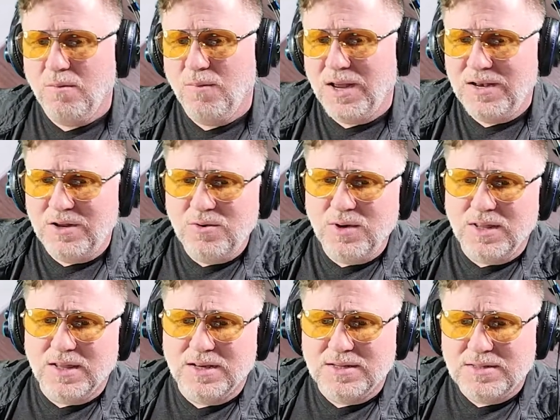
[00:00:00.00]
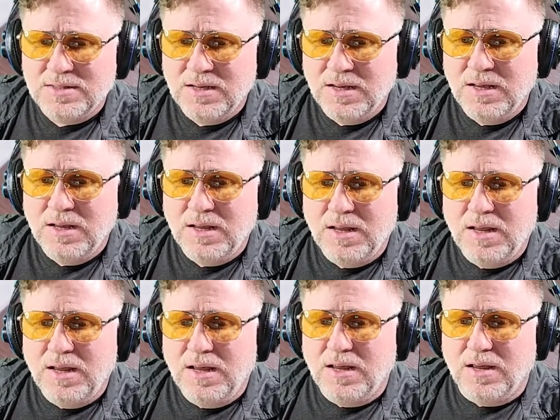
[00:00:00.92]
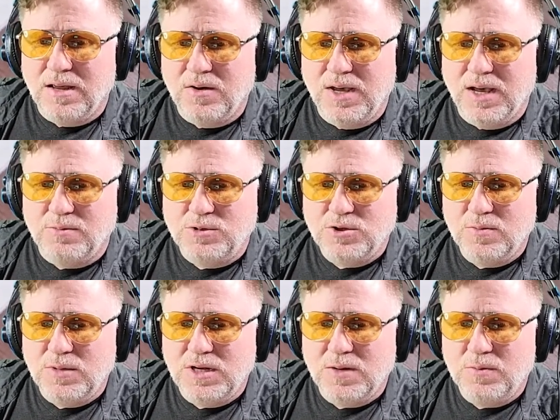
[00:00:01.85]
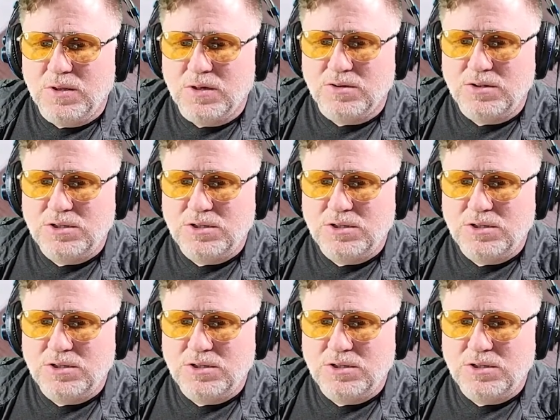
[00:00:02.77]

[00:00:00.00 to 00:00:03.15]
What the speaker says: by doing this. Oh yeah, I'm trimming up those